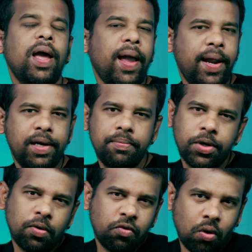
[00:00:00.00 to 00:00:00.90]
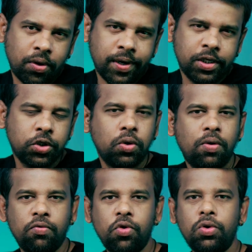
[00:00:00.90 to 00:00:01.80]
add a bit of contrast to our
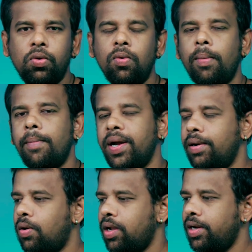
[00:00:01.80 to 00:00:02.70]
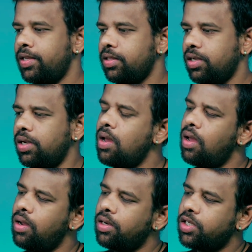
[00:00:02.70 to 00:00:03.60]
photo by darkening the
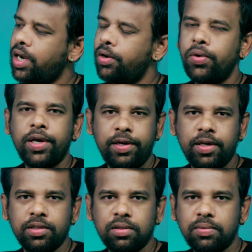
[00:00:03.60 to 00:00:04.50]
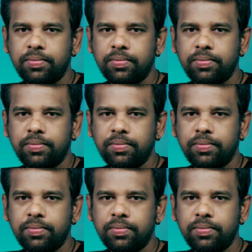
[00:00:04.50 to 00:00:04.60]
shadow areas.